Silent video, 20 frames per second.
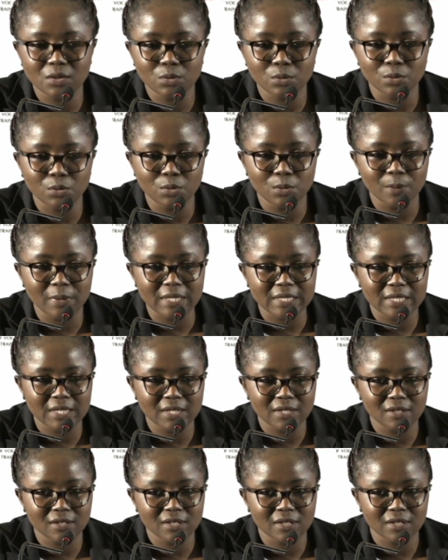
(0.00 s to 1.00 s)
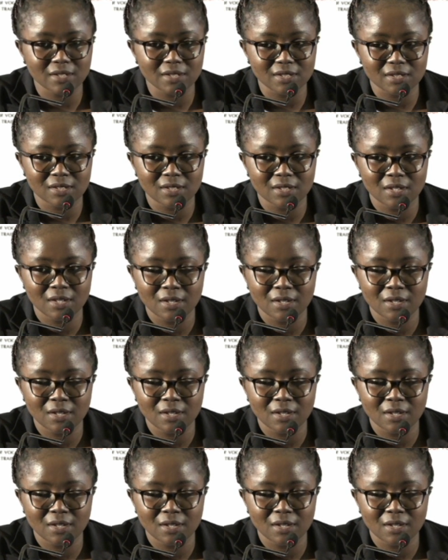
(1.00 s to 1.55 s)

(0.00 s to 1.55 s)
Huduma Centers.